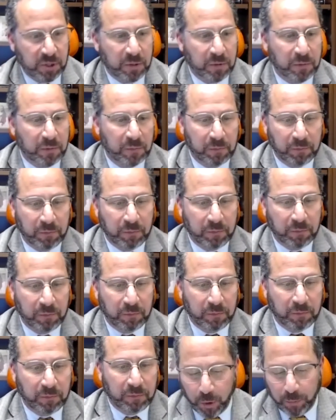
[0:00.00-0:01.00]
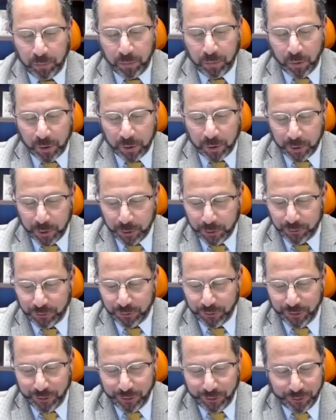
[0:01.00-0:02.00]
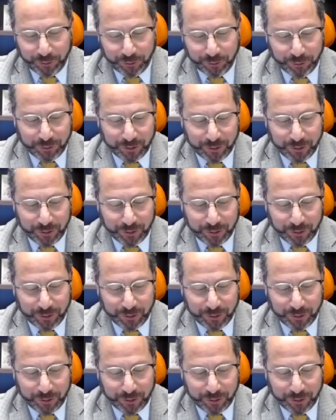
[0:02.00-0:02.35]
broken all borders. It has